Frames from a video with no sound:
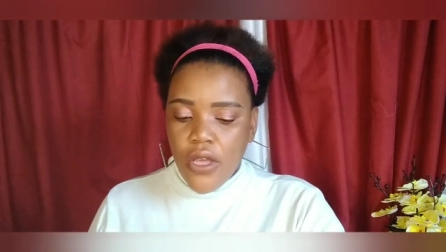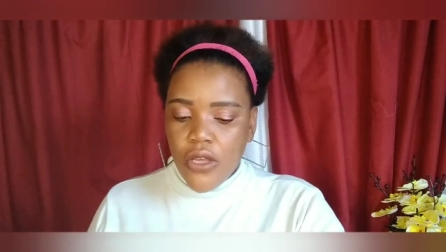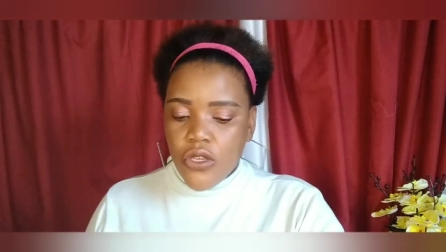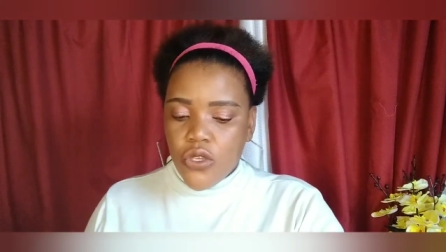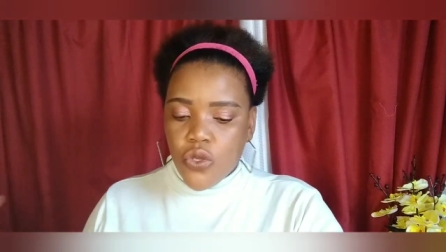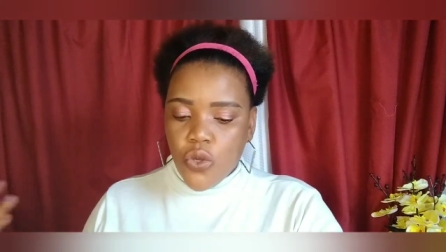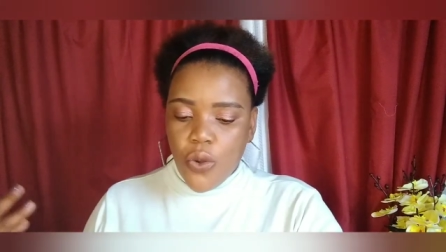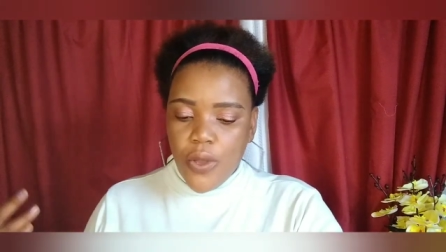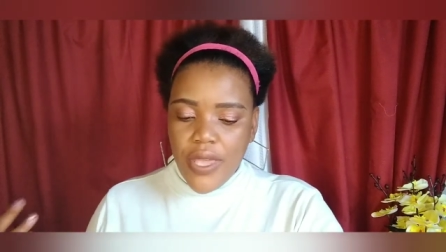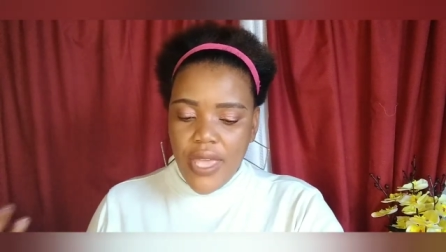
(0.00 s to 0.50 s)

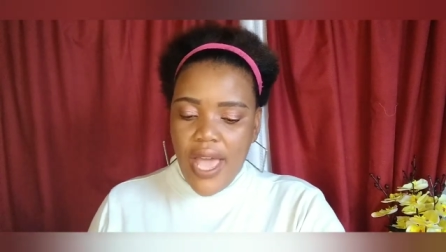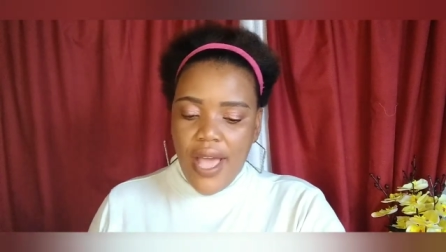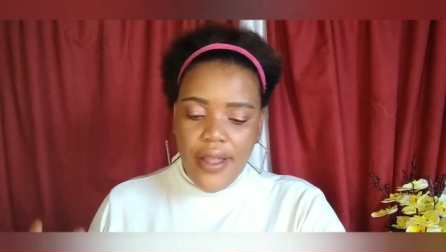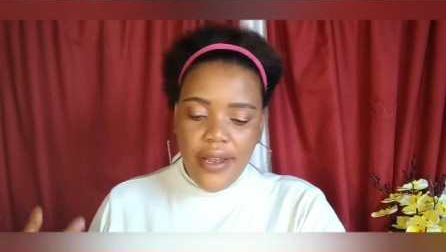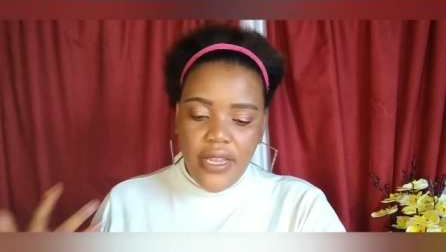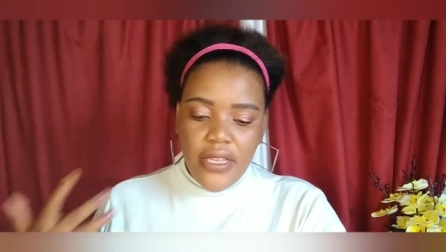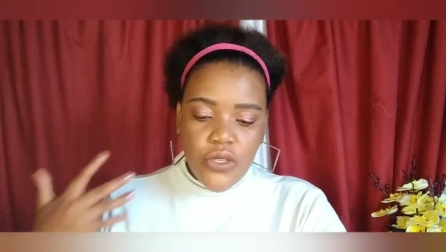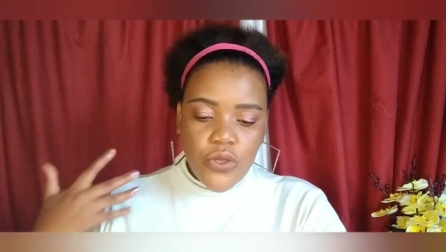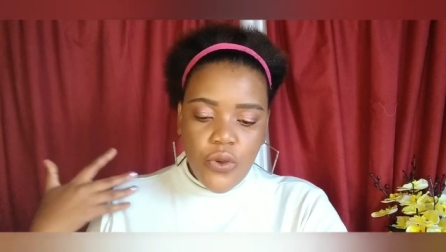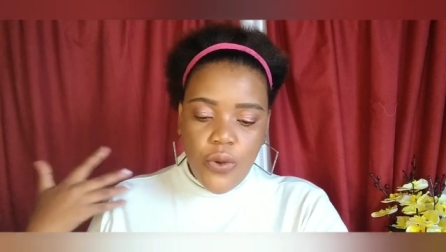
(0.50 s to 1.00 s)
So yeah,
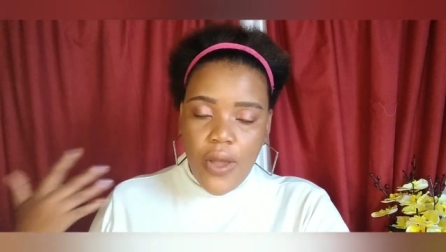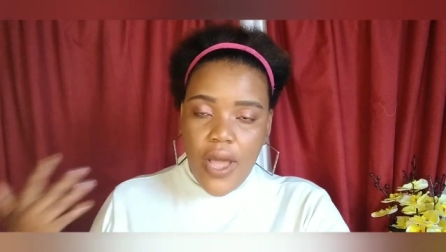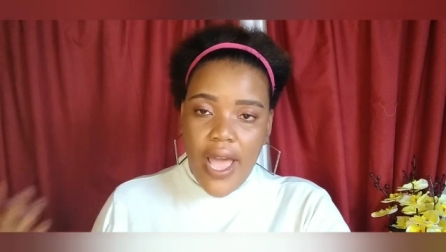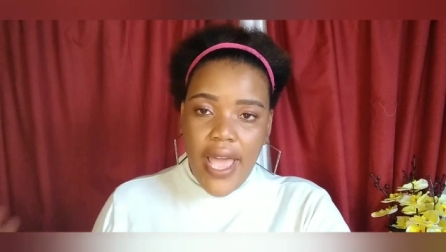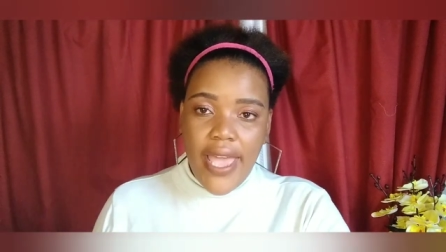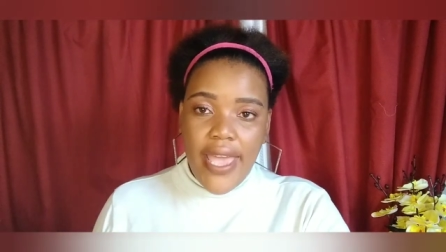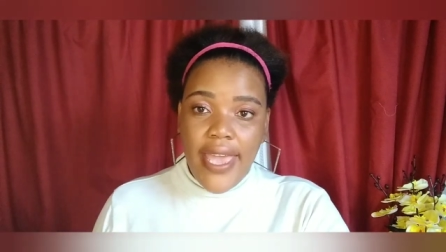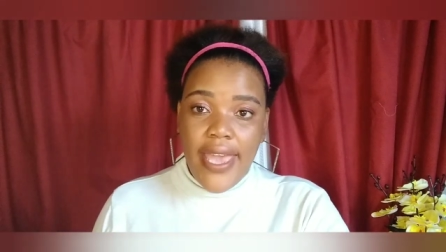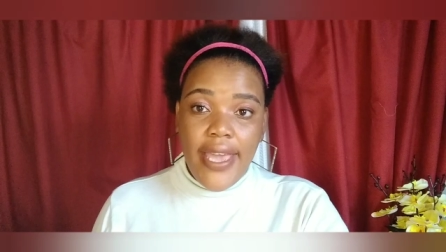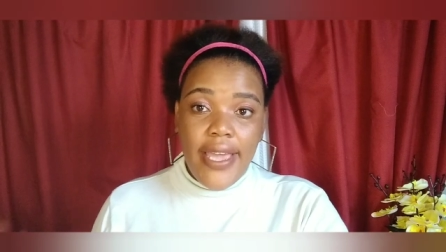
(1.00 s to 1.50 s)
let's go
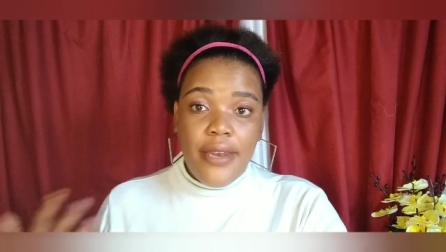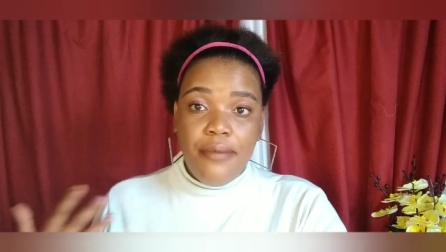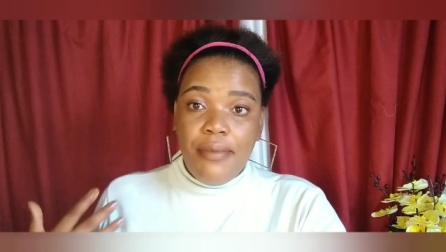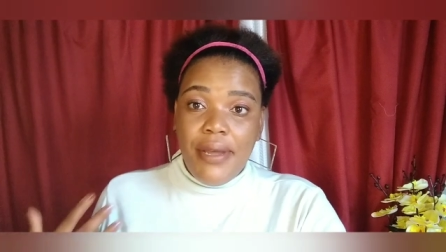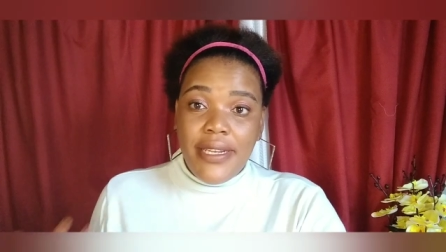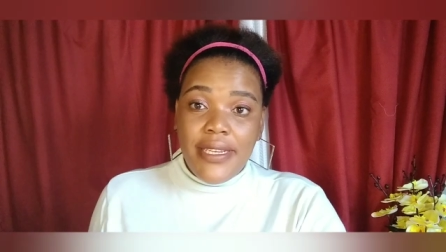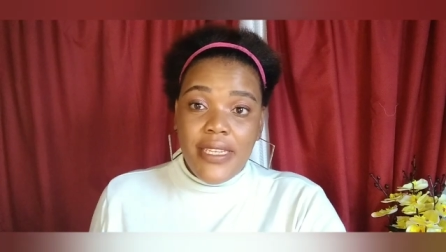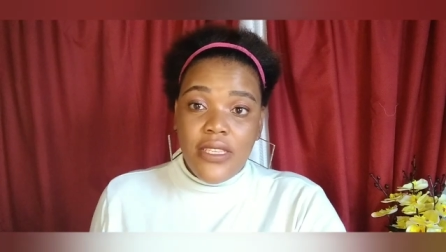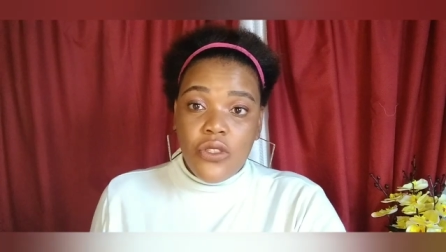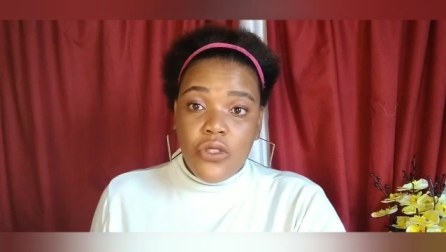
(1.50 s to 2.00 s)
ahead.
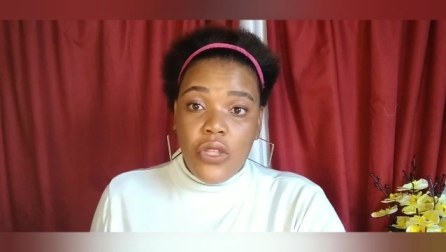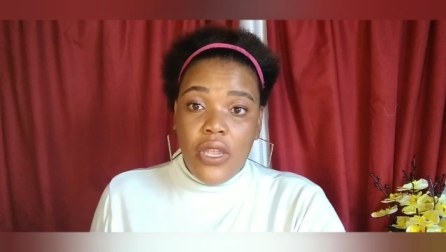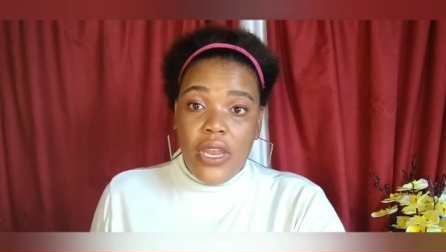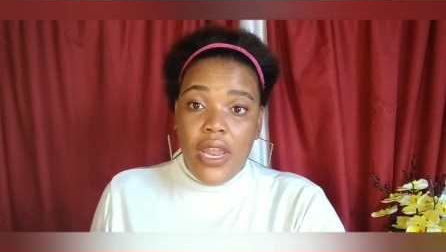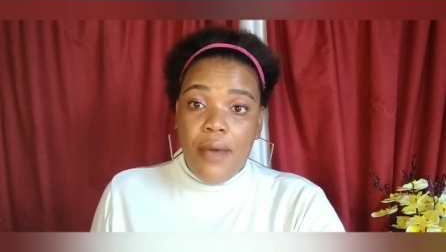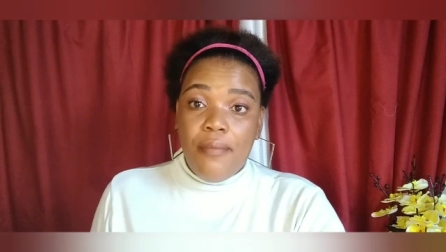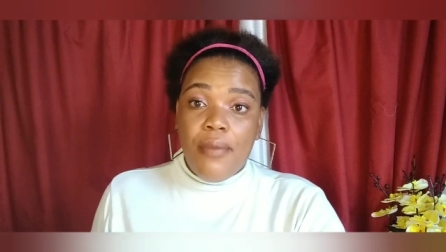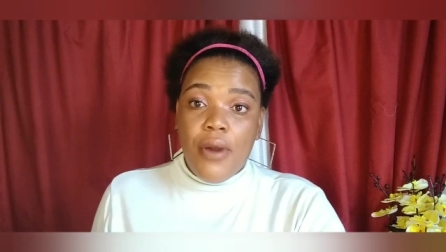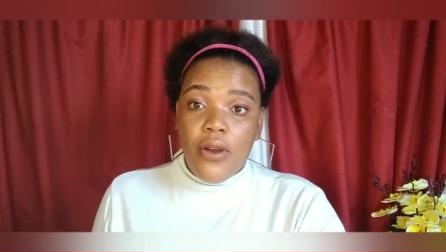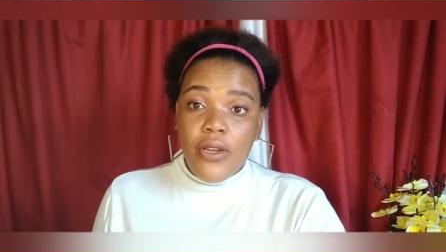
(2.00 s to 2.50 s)
But it's not
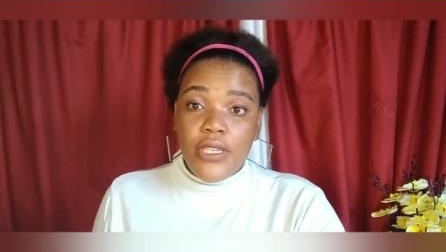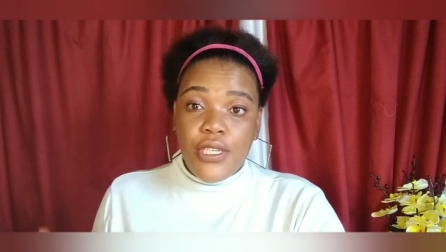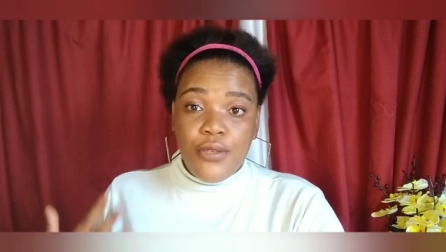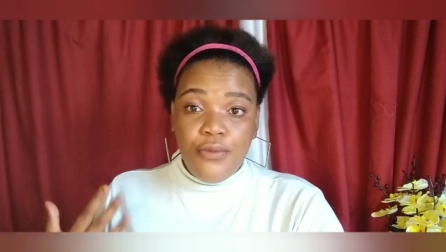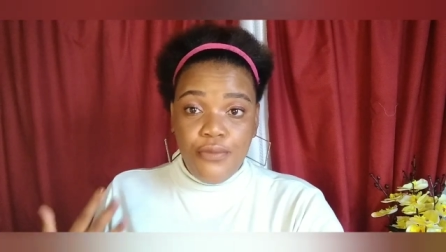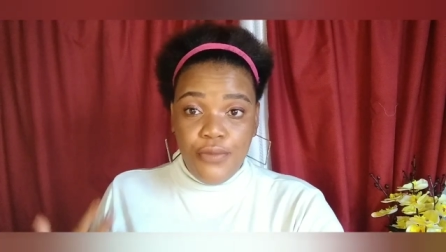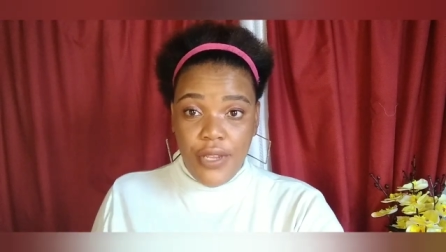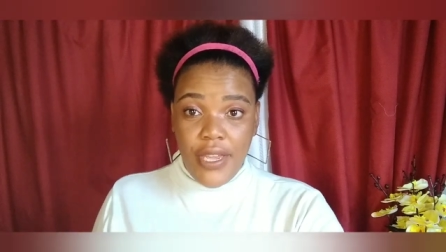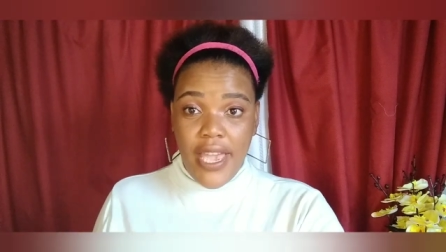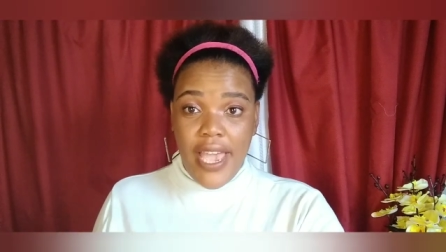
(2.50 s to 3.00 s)
about
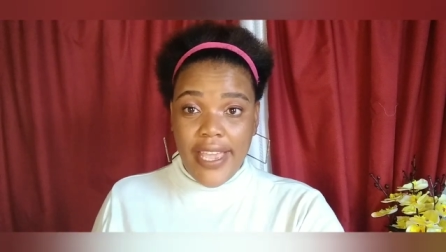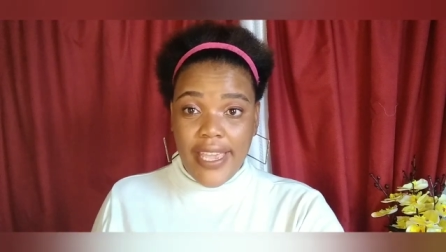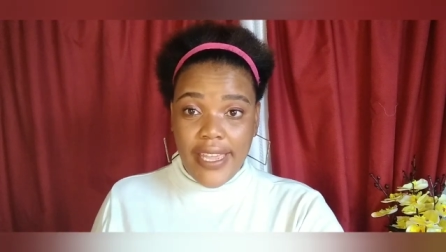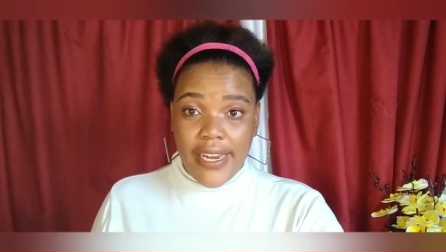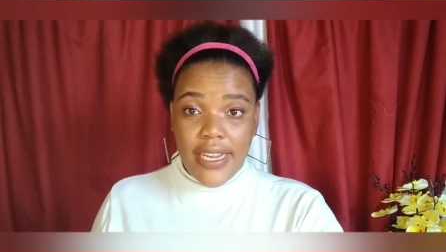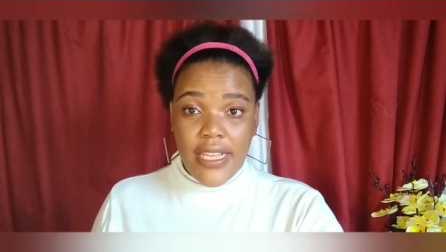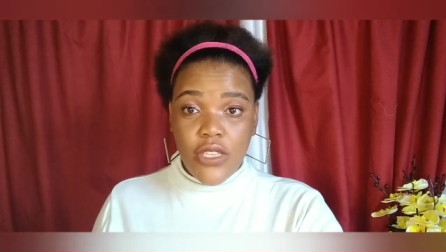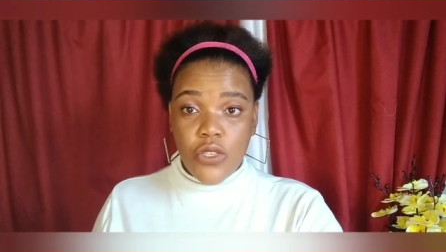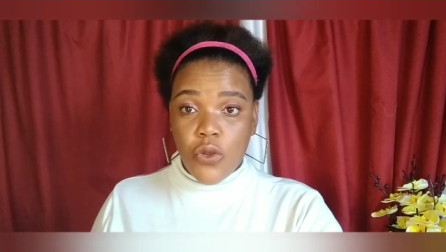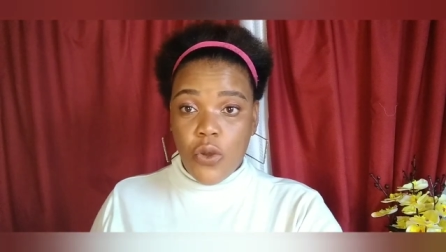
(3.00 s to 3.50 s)
me. I guess
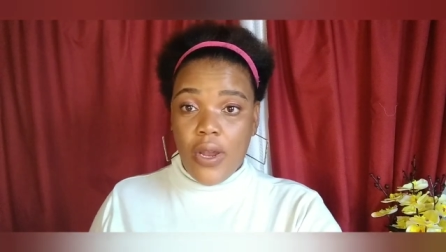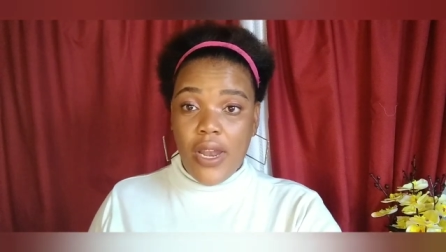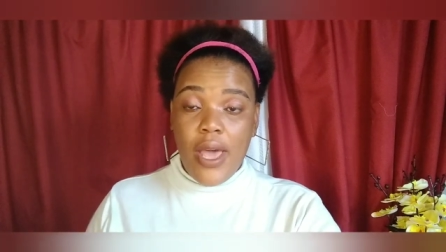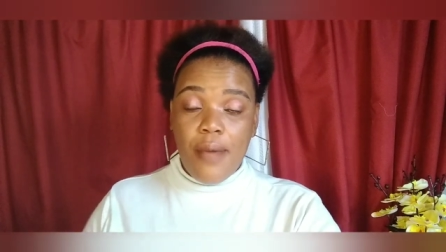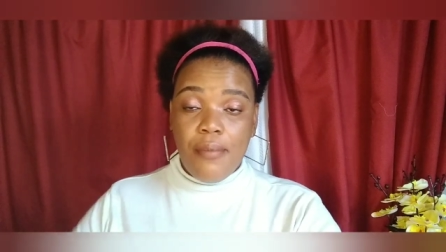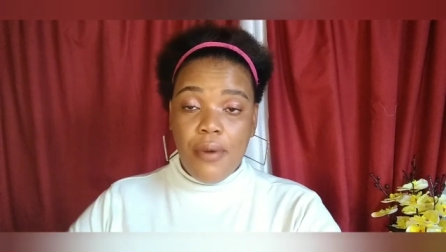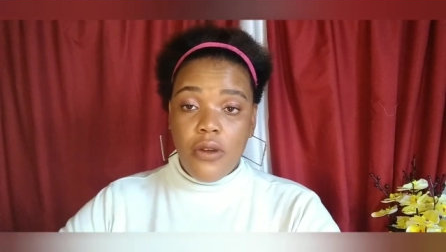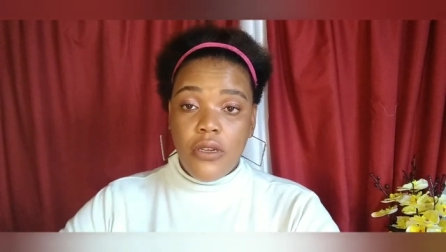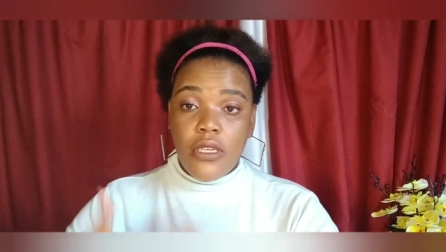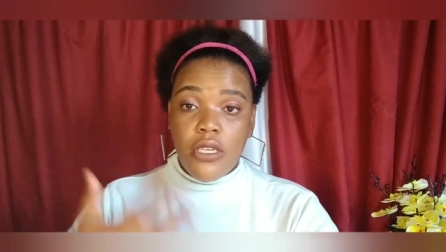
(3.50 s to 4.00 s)
it's all
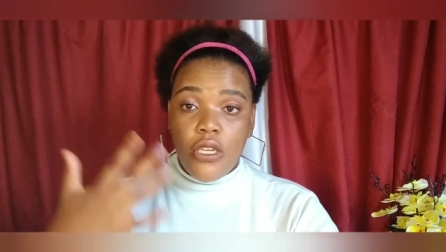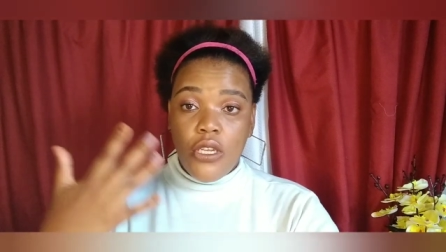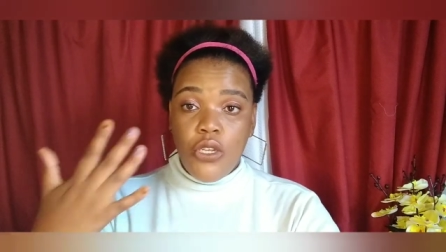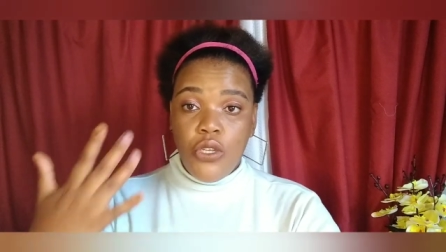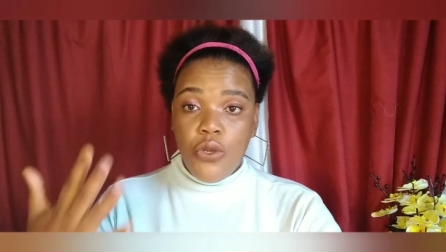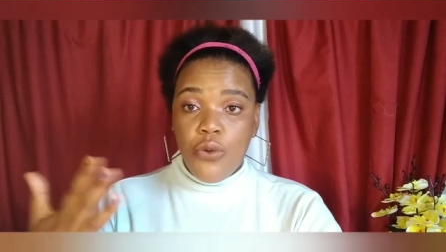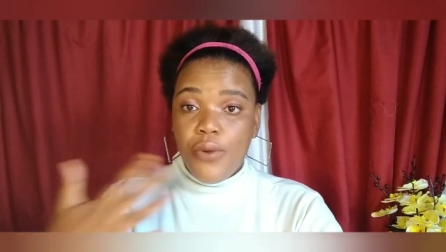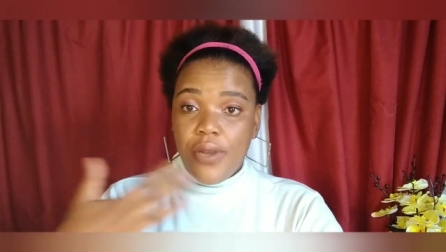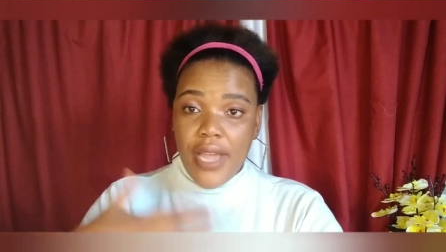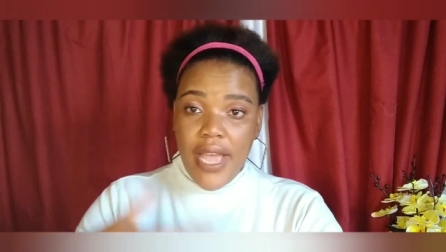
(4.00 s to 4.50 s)
about
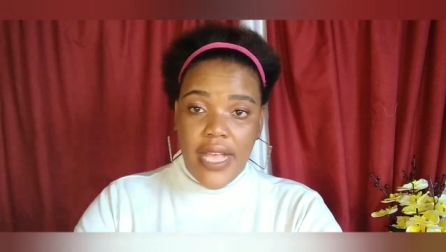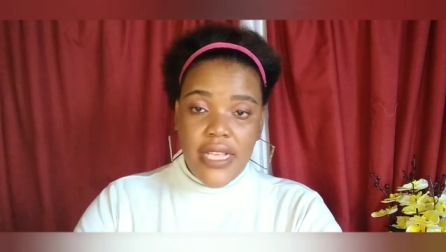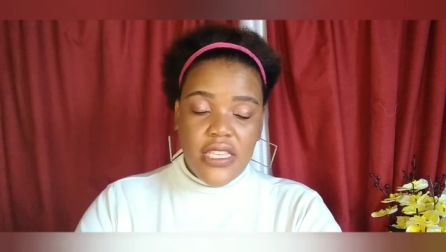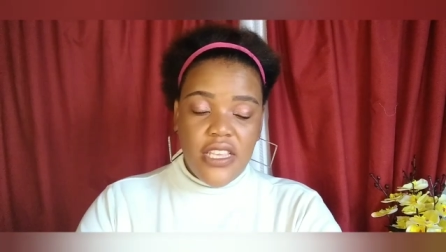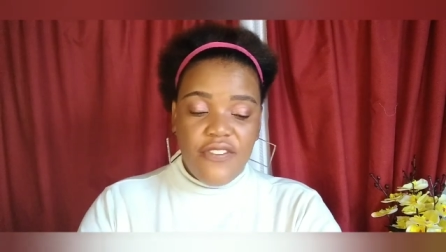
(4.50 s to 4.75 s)
you guys.